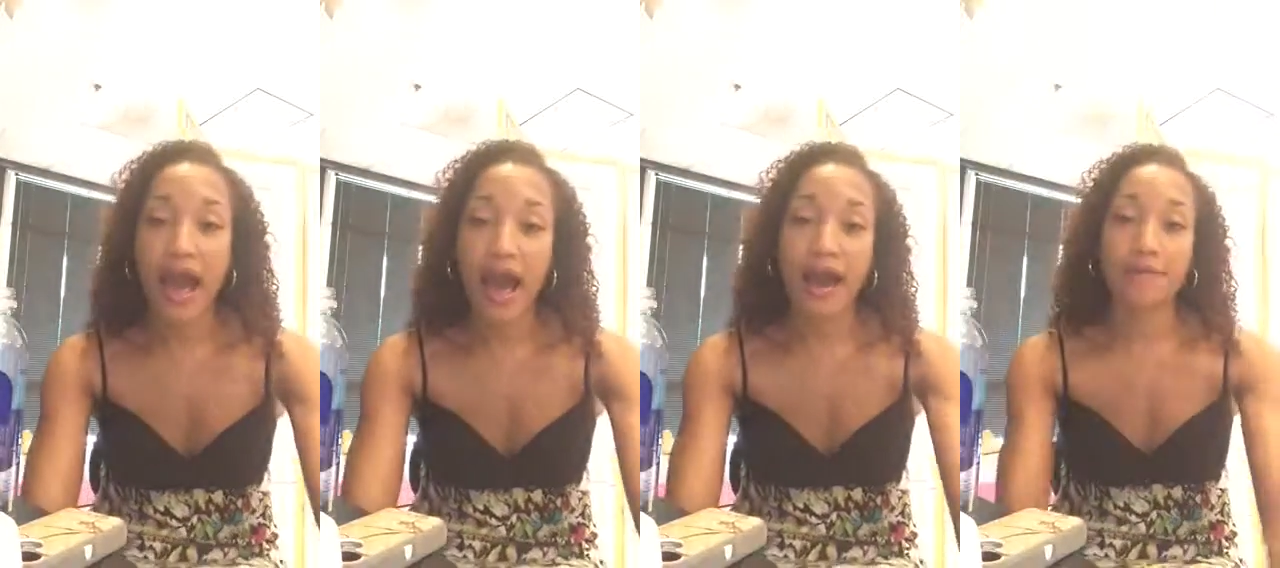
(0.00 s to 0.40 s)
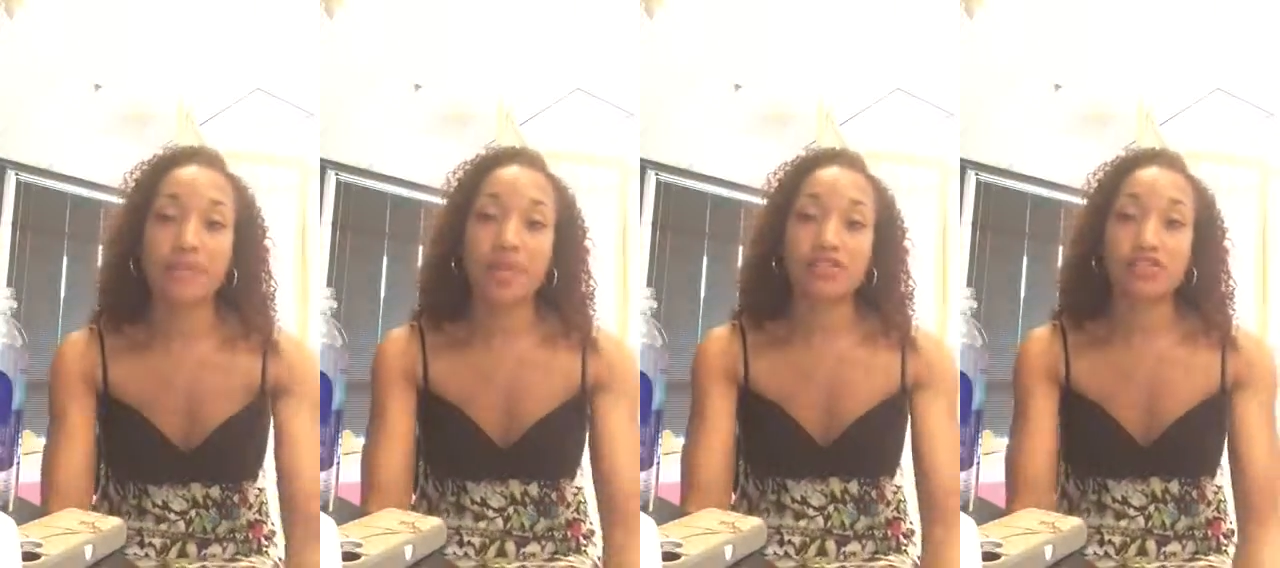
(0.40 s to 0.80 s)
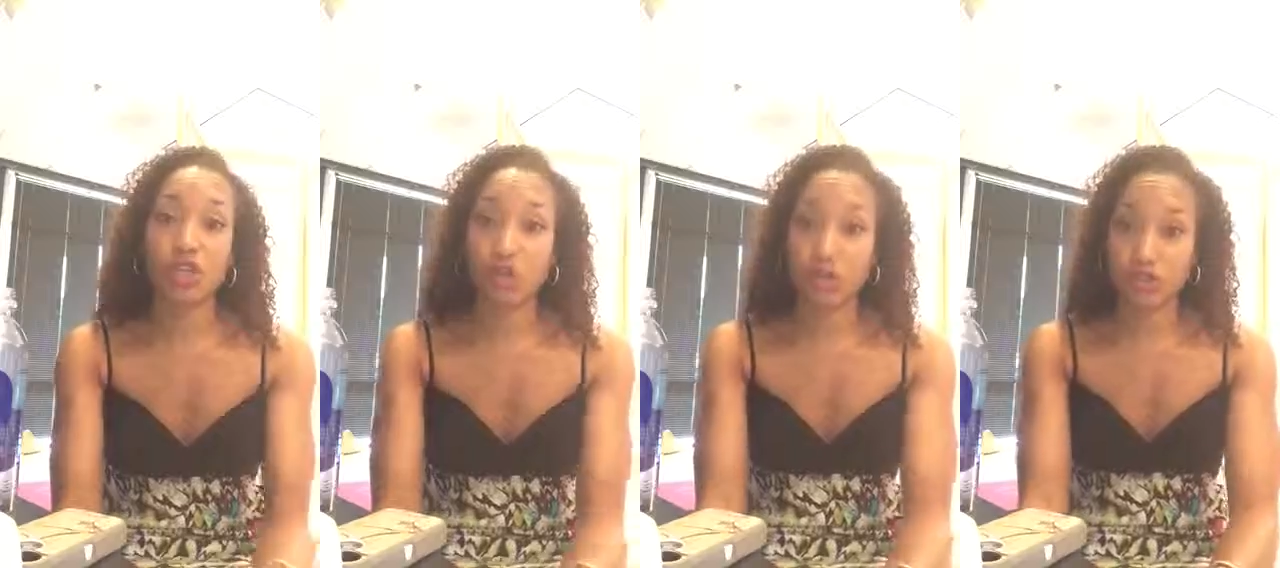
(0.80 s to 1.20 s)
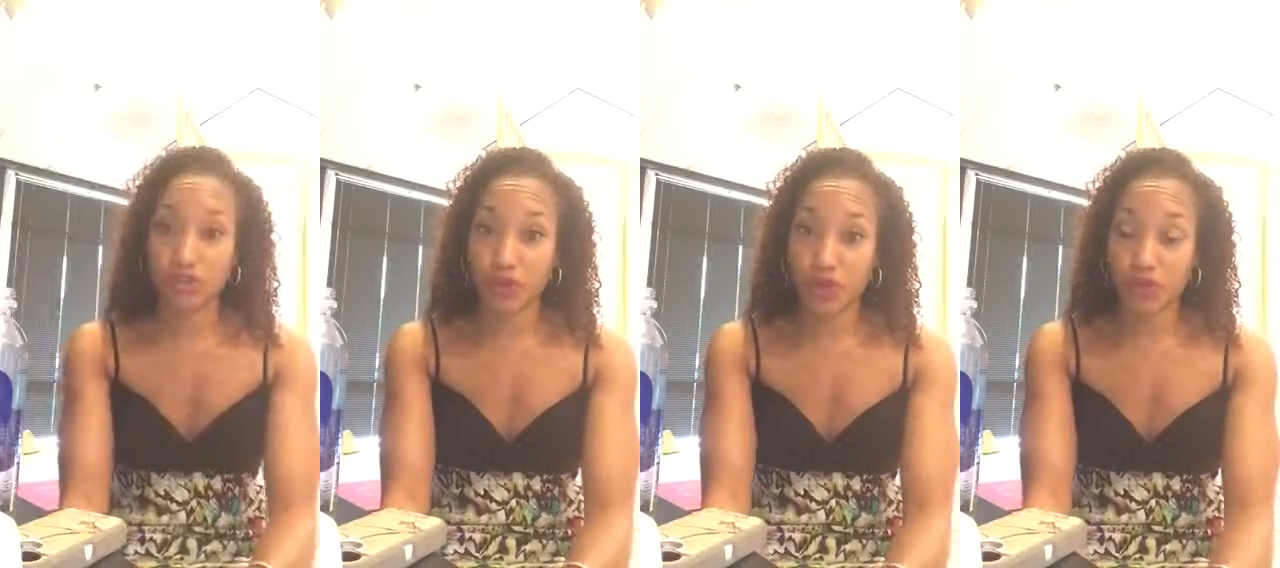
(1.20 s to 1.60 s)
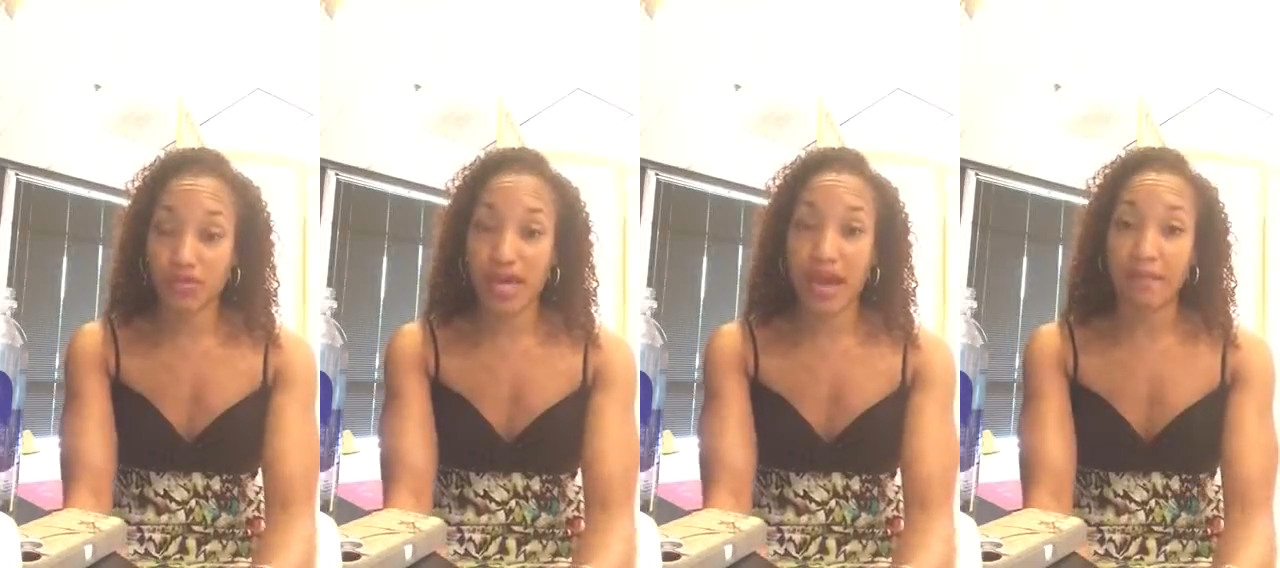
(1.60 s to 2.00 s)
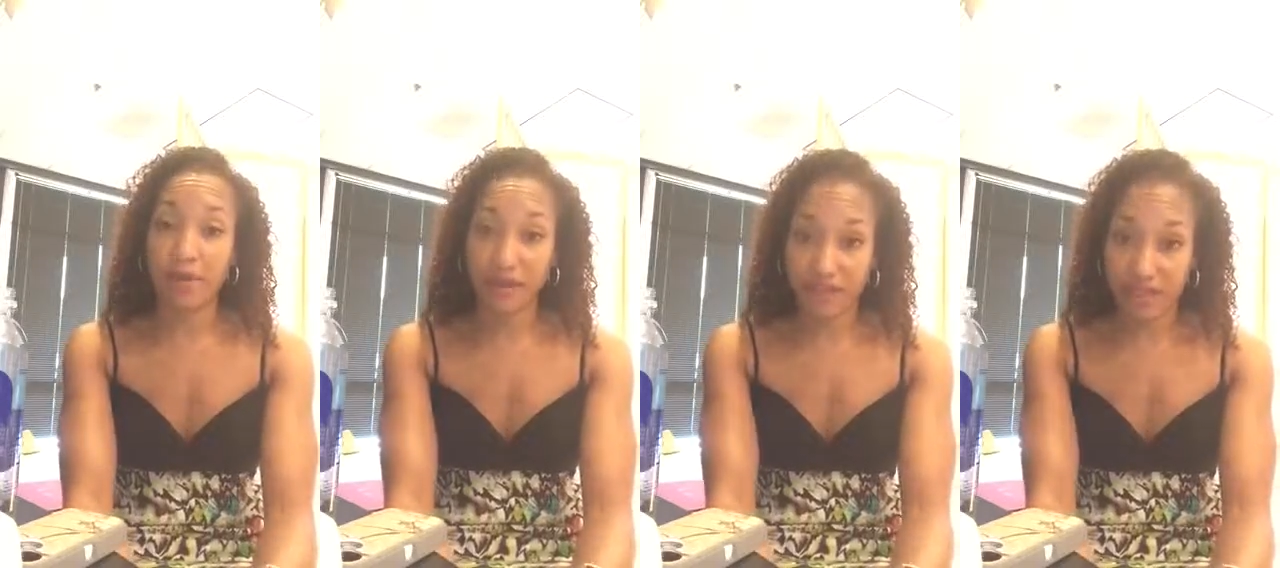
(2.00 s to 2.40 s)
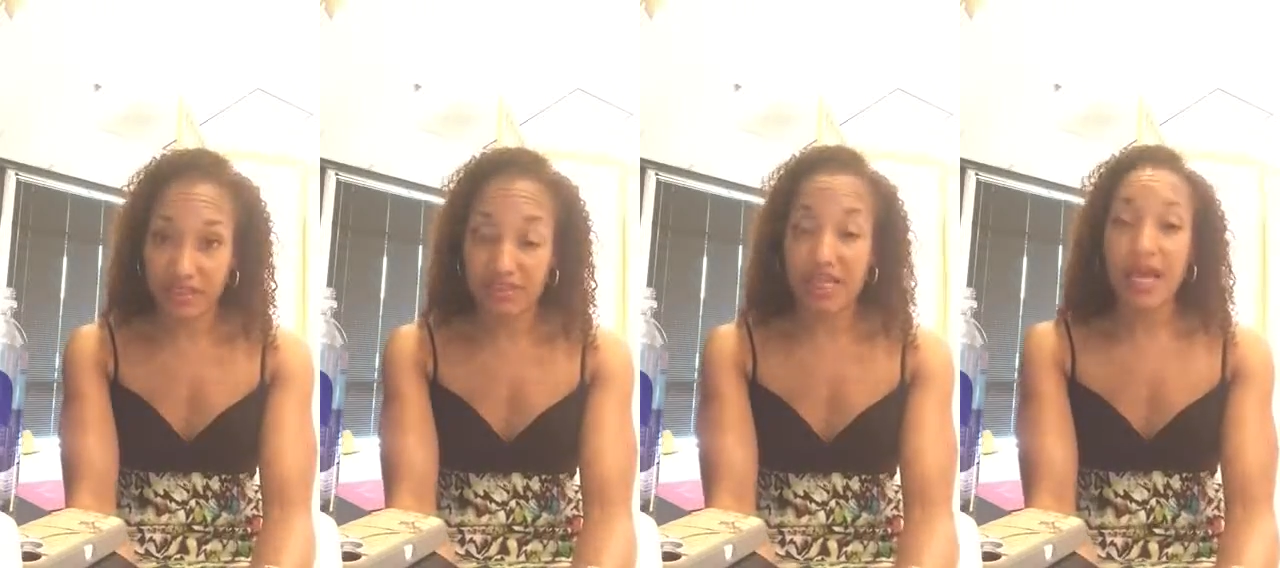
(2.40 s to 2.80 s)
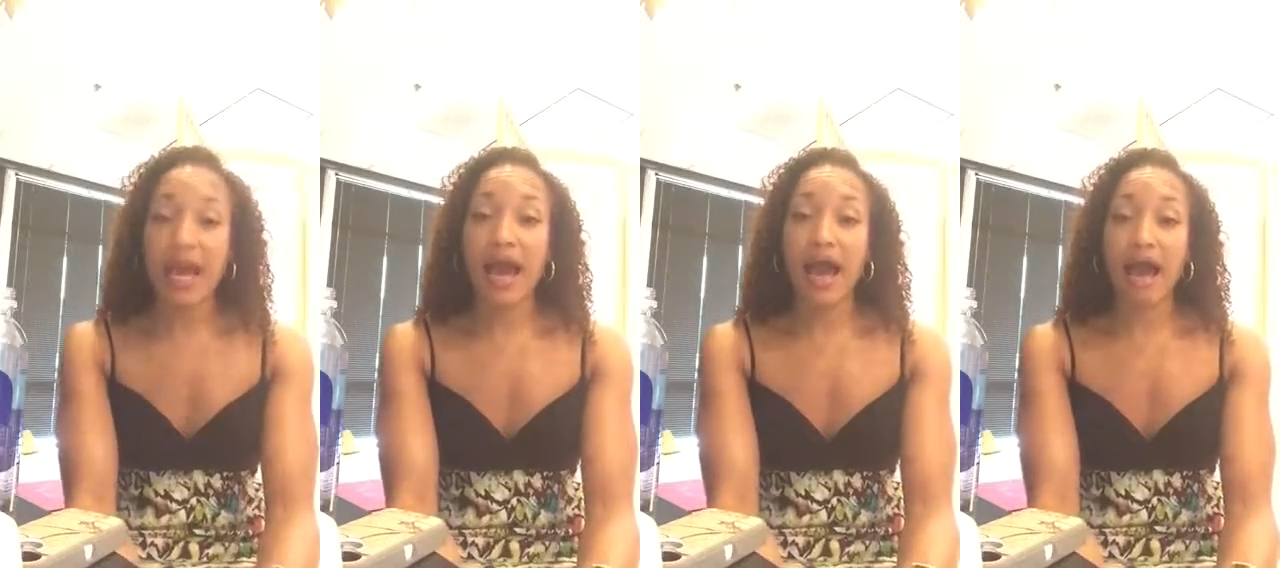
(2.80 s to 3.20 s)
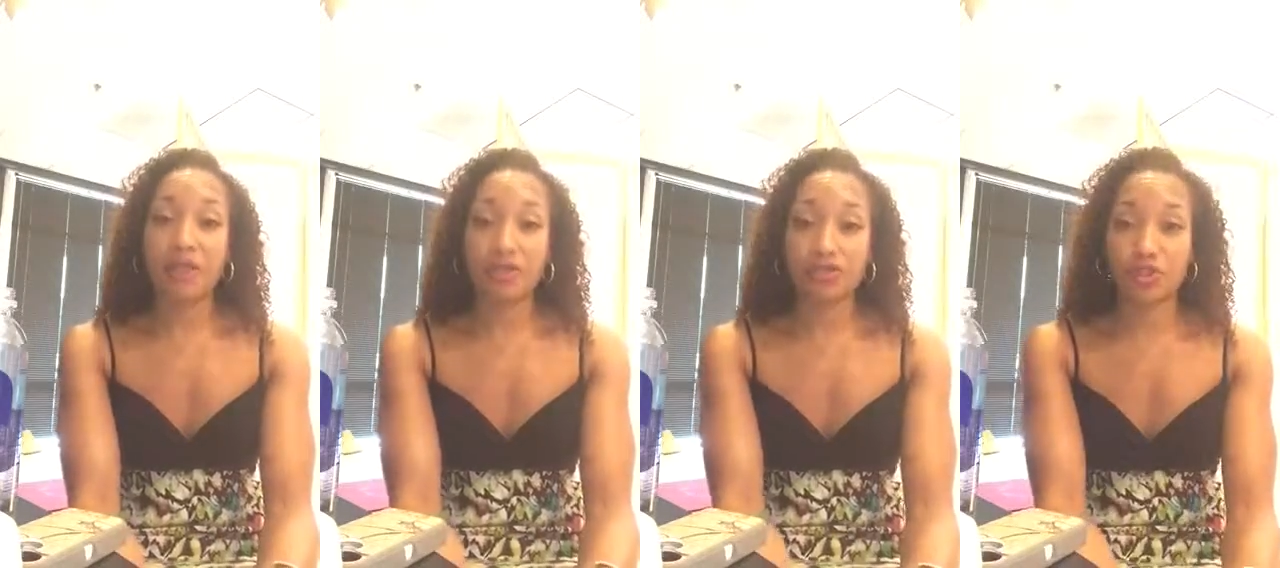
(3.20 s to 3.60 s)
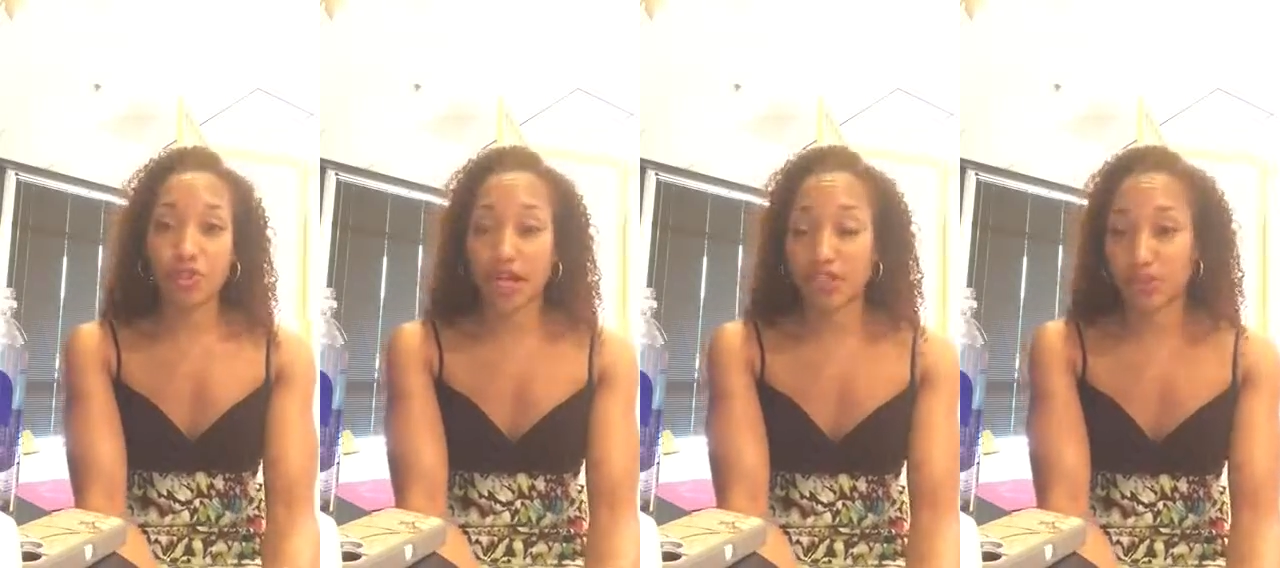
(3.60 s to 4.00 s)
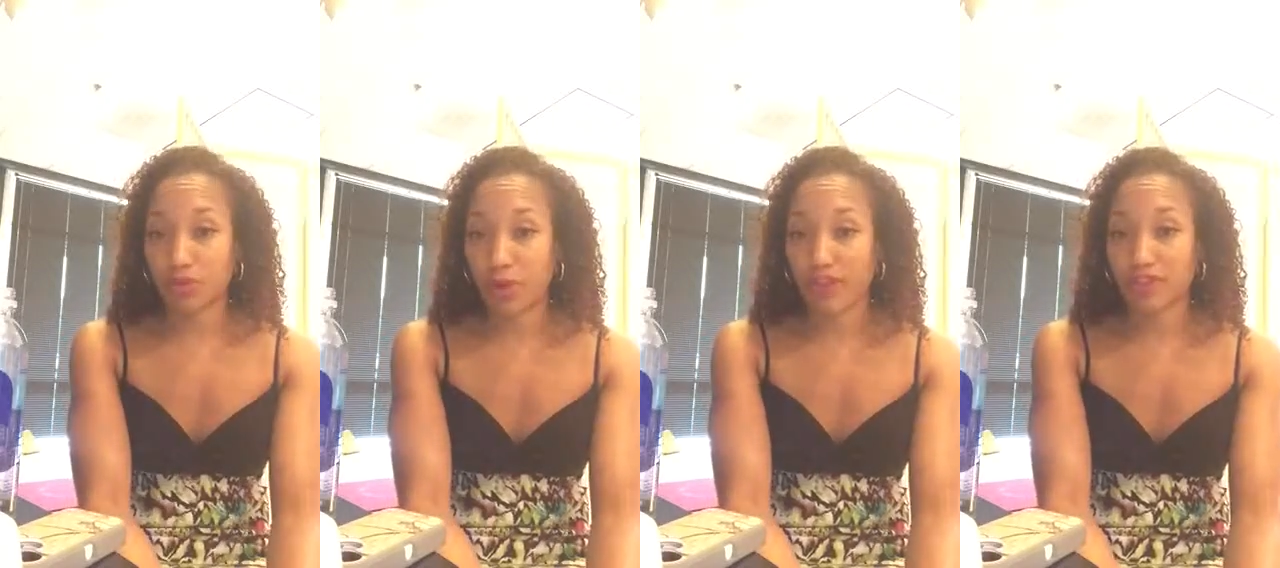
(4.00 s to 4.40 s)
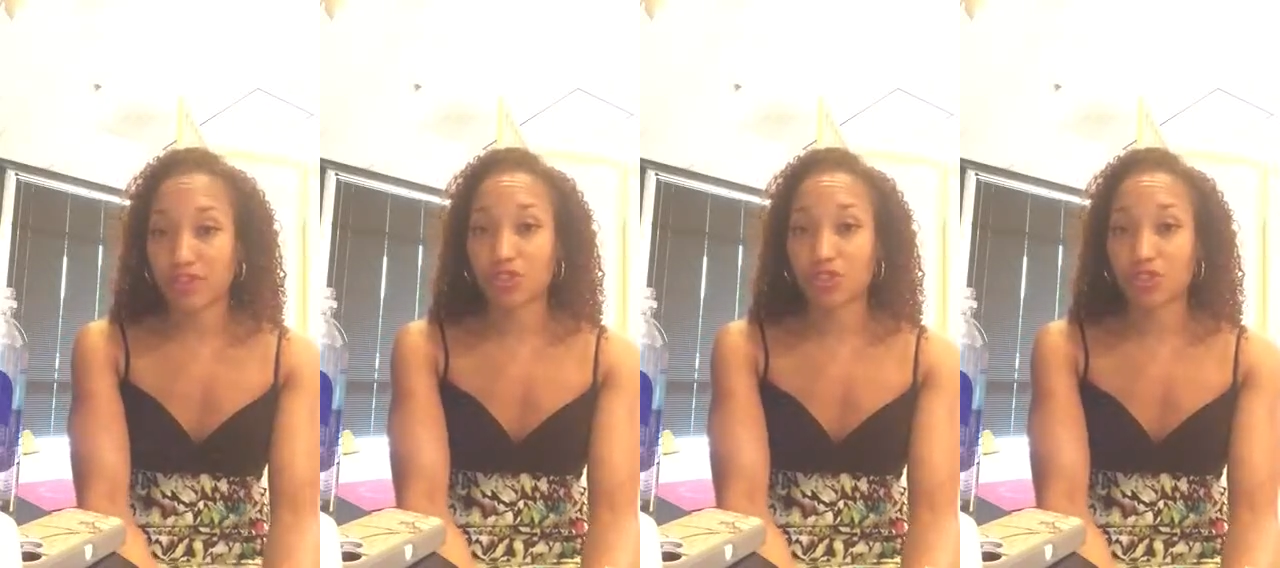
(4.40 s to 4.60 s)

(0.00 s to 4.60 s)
And so we'll do those at breakfast, and you'll learn how to do a breakfast.